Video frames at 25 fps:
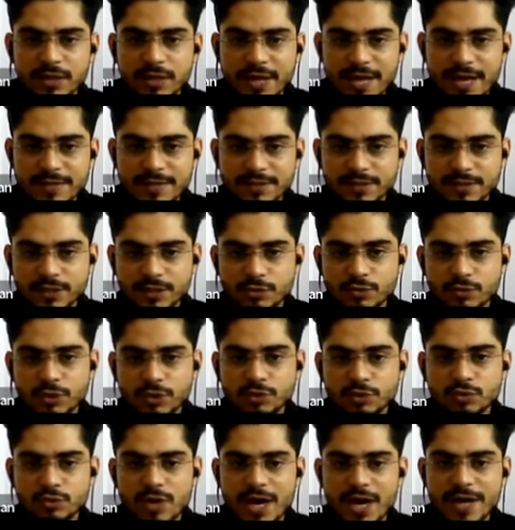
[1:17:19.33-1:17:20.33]
x is
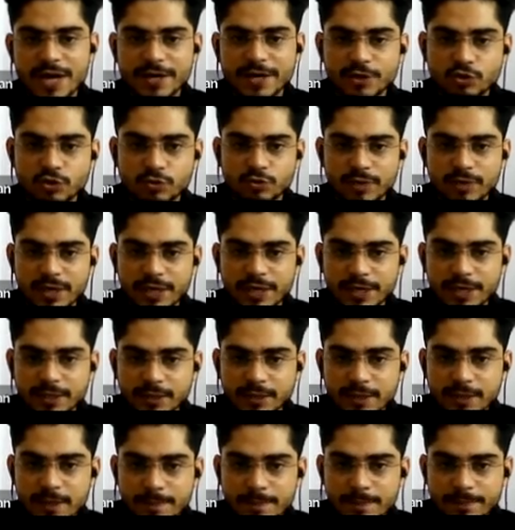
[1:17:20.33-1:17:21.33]
equal to r equivalent,
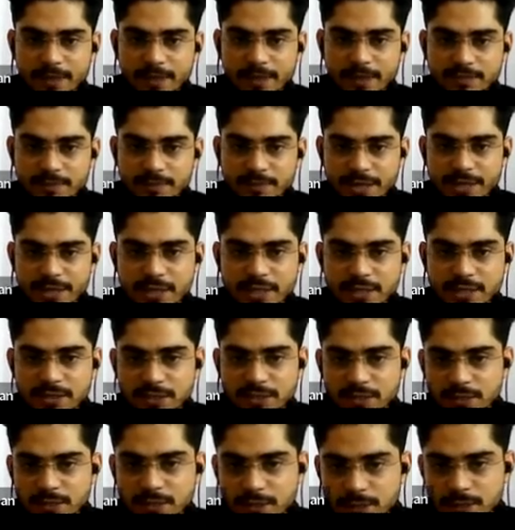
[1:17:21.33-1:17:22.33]
plus
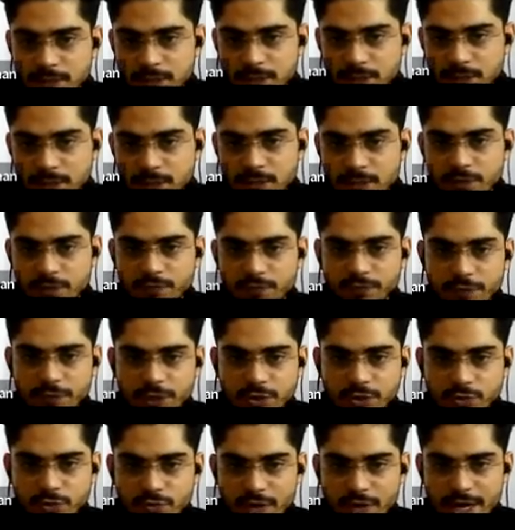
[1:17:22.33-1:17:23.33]
minus b
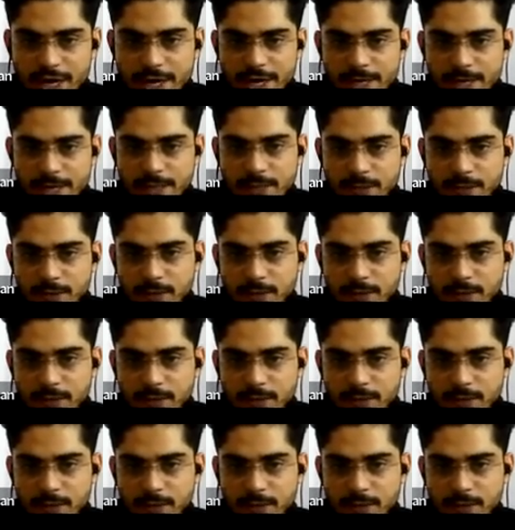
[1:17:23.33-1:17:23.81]
square